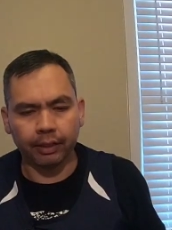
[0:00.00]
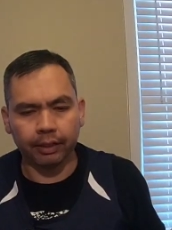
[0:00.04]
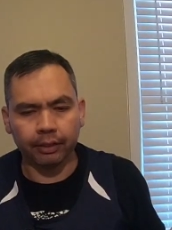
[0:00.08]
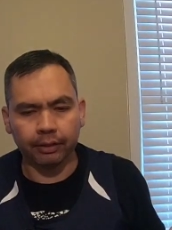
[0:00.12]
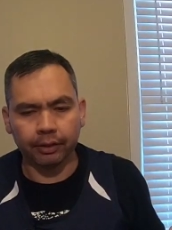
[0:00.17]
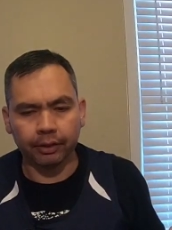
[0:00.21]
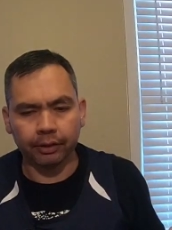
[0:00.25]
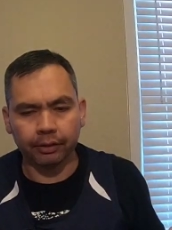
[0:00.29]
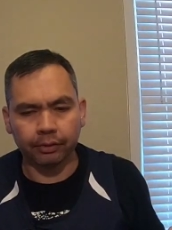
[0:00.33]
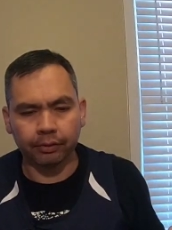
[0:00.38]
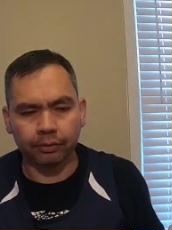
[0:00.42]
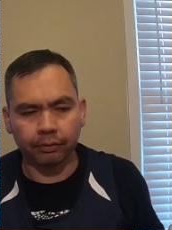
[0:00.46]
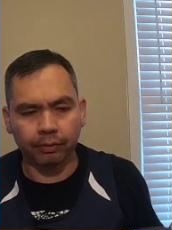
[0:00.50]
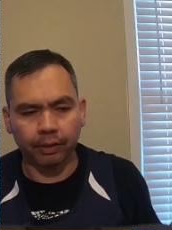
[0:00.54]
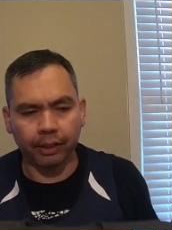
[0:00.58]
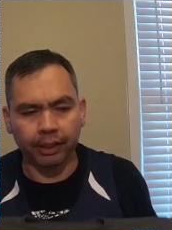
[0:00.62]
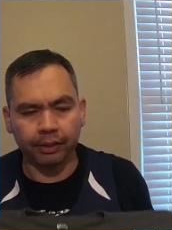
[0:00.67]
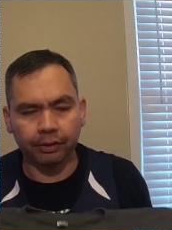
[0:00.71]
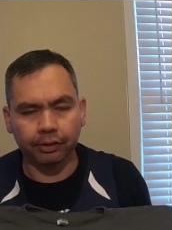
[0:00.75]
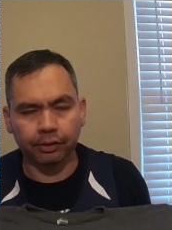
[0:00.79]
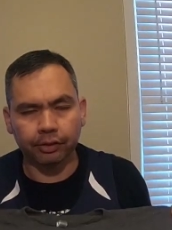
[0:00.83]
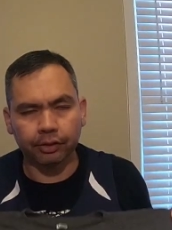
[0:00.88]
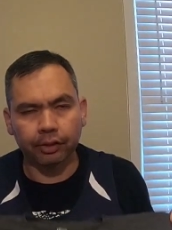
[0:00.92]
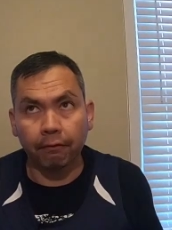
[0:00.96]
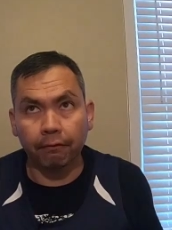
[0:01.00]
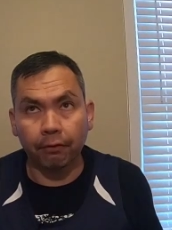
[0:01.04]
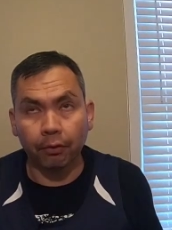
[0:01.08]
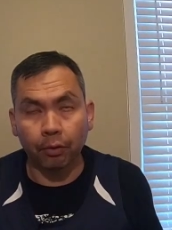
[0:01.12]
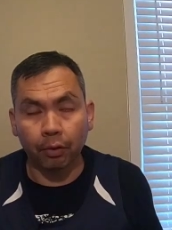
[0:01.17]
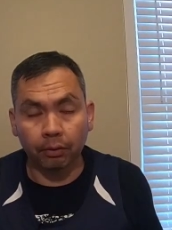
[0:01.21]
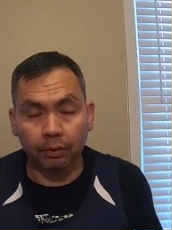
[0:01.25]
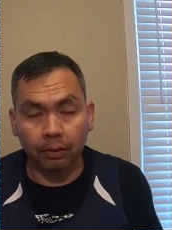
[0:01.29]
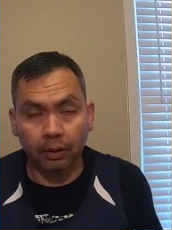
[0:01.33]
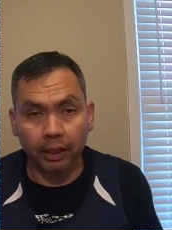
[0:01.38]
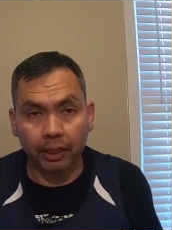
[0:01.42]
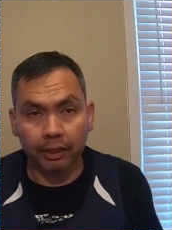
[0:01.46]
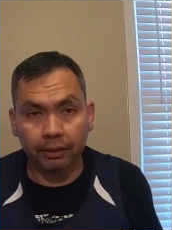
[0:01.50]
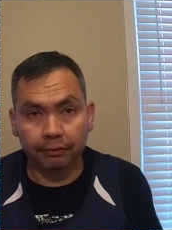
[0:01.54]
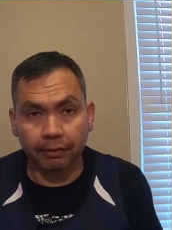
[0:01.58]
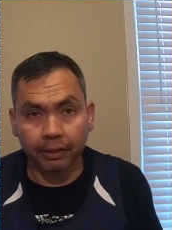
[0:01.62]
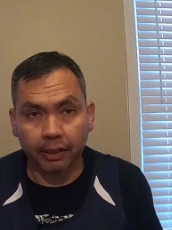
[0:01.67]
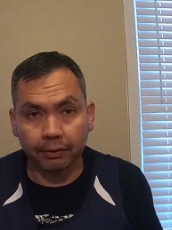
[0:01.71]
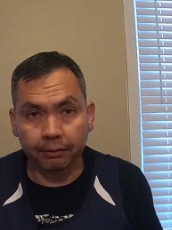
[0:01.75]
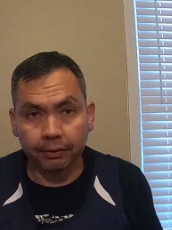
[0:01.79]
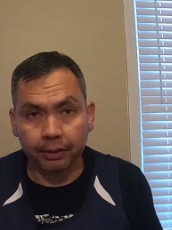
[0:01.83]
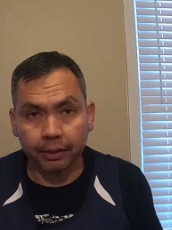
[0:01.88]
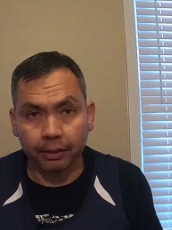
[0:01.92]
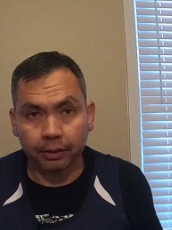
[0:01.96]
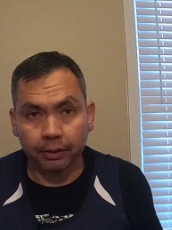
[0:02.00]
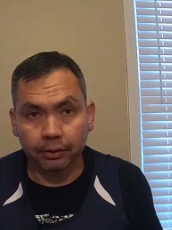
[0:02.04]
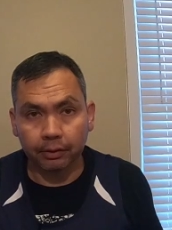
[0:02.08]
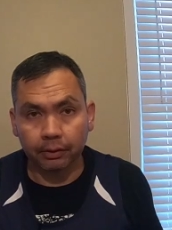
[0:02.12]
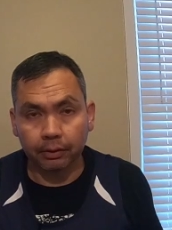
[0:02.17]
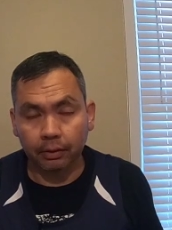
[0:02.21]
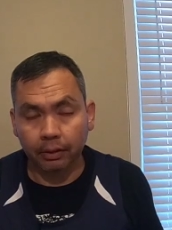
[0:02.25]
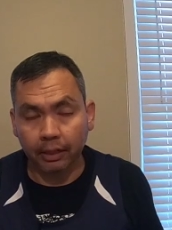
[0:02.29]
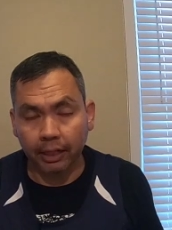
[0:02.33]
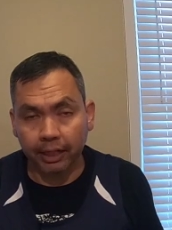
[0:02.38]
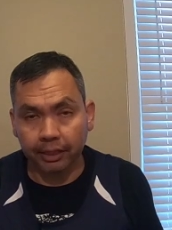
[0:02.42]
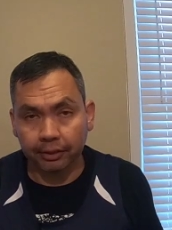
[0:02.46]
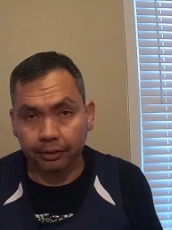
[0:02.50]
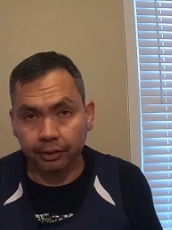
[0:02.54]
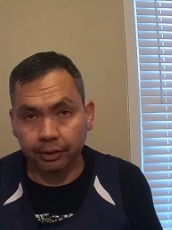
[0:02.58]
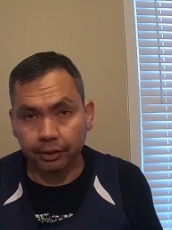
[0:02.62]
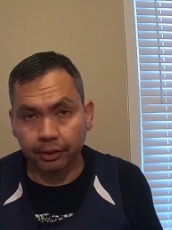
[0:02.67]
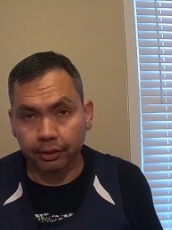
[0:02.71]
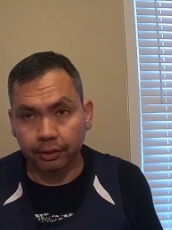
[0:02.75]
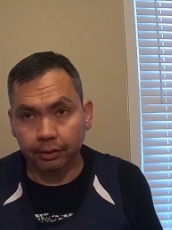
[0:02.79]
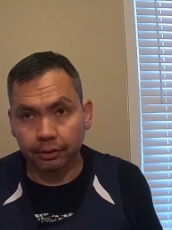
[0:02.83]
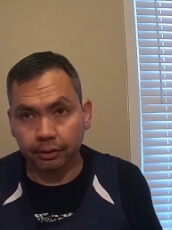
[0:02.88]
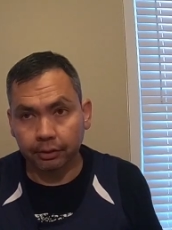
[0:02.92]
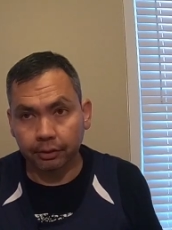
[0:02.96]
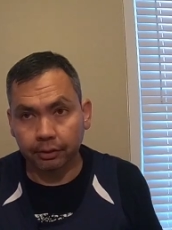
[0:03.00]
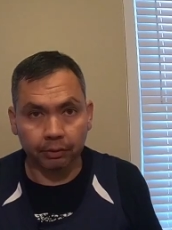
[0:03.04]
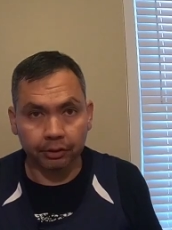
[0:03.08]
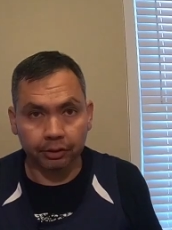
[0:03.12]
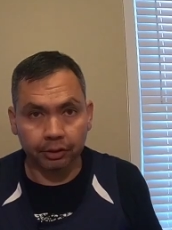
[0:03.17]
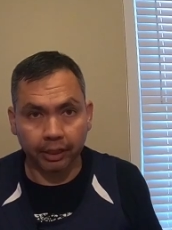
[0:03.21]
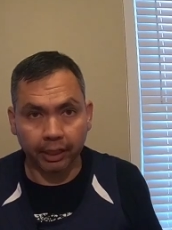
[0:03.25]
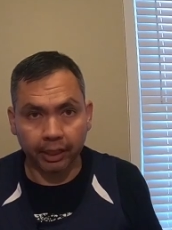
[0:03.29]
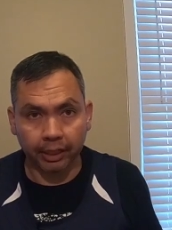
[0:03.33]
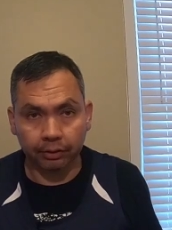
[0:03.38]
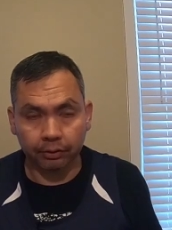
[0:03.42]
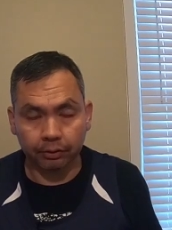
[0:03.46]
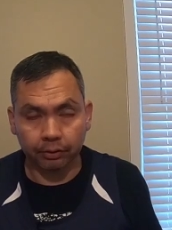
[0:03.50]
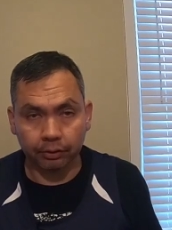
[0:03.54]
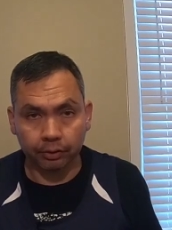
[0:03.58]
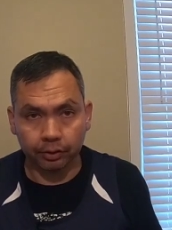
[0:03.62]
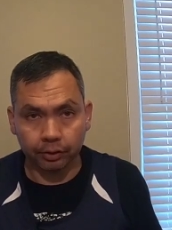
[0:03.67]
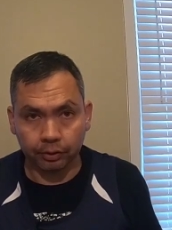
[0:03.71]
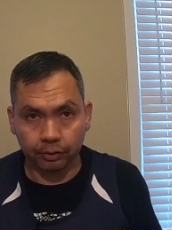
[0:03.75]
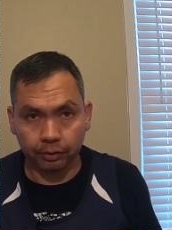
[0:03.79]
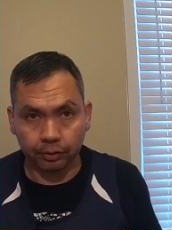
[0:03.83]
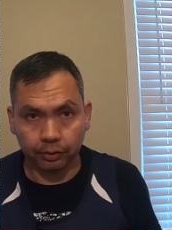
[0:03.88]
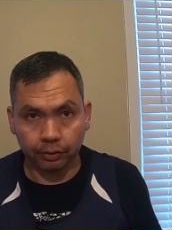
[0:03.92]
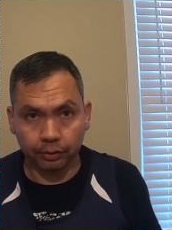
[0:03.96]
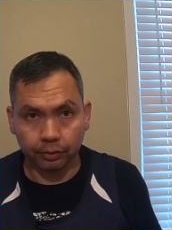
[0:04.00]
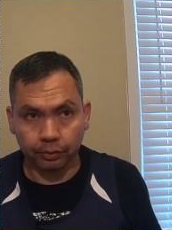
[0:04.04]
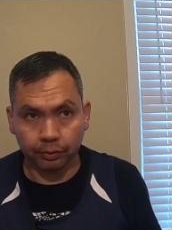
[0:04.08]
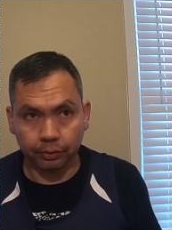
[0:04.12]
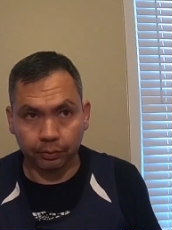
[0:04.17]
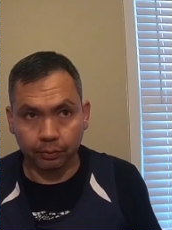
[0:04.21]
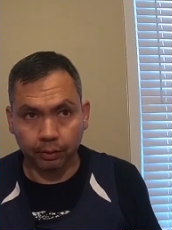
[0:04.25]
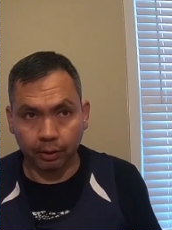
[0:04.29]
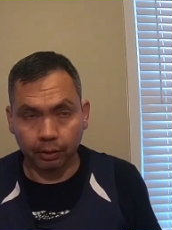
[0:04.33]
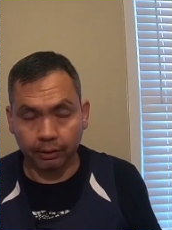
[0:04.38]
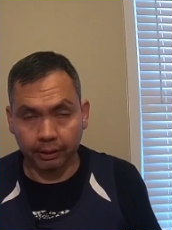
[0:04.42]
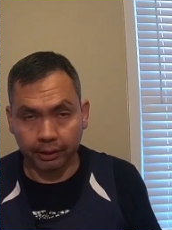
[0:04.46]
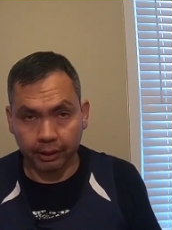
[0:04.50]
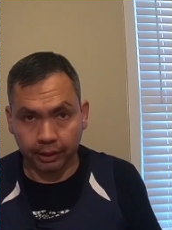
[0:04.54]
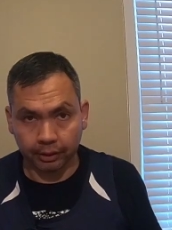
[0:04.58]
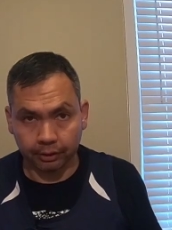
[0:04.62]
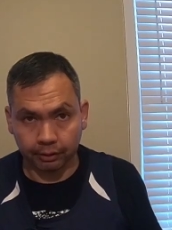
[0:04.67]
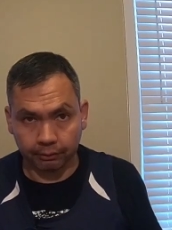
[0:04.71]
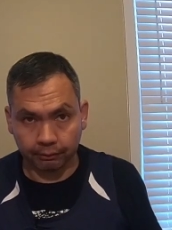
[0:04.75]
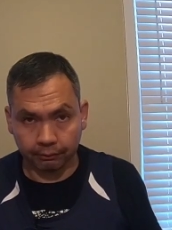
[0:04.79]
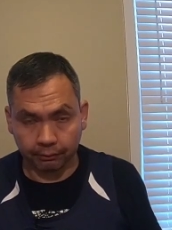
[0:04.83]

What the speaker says: in this race for the last 5 years. Last year's was canceled due to hurricanes and